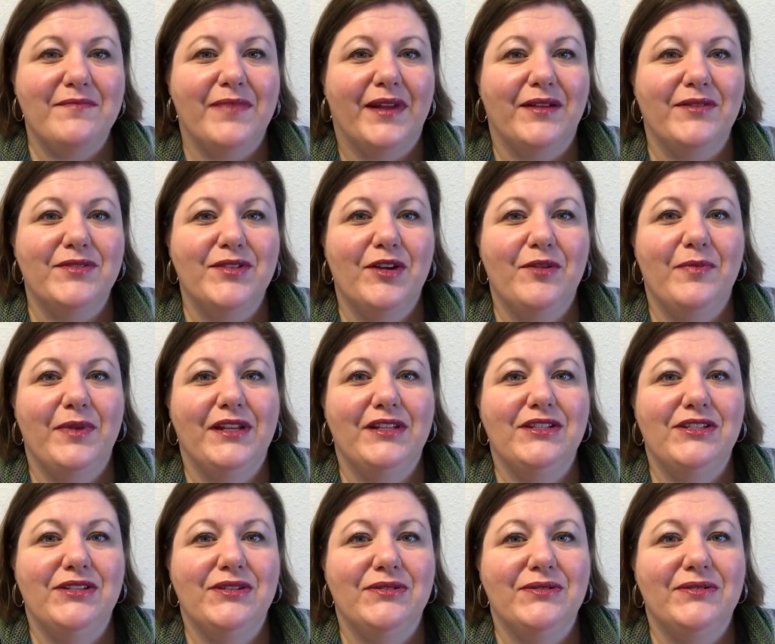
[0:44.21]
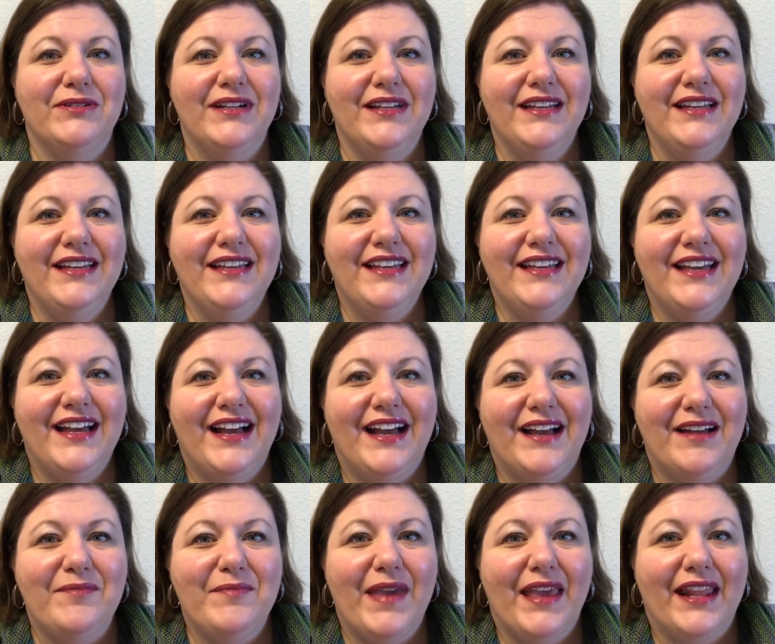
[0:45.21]
But I was hoping to
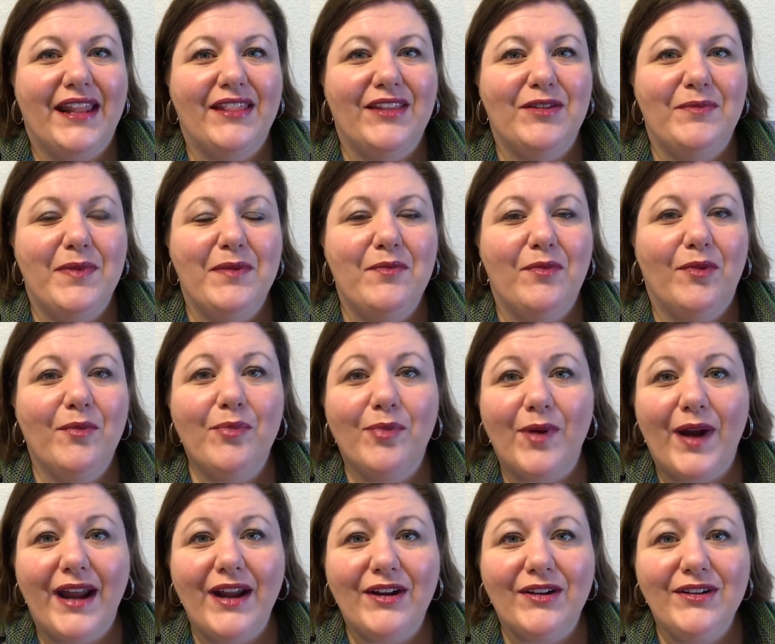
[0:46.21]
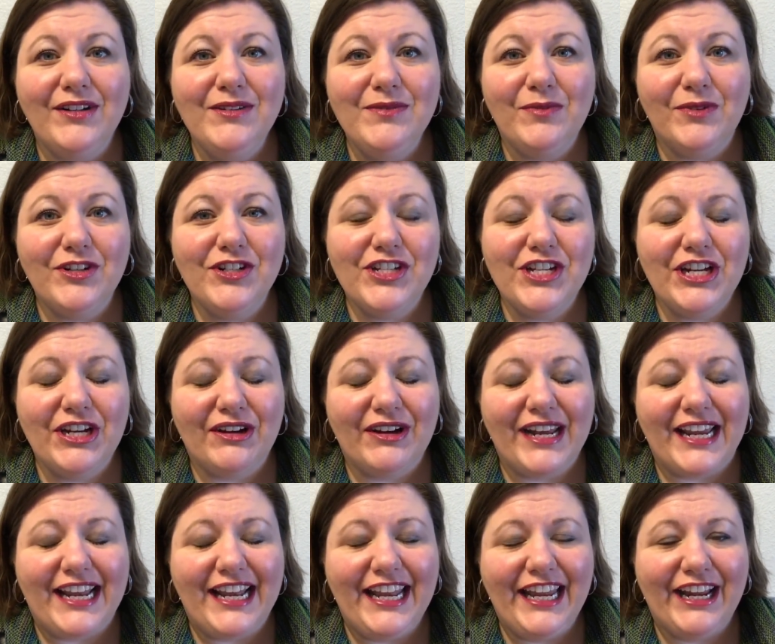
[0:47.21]
make it a little bit more brighter and more
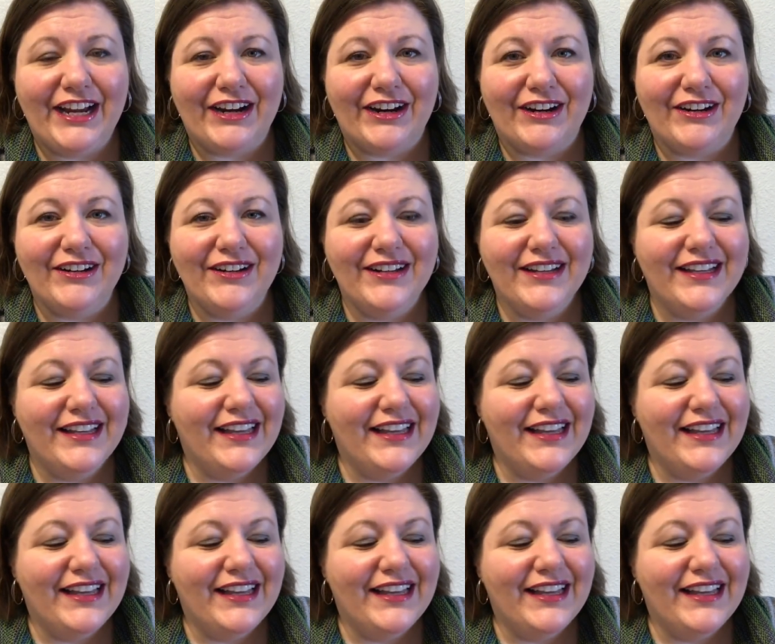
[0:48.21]
cheery in here.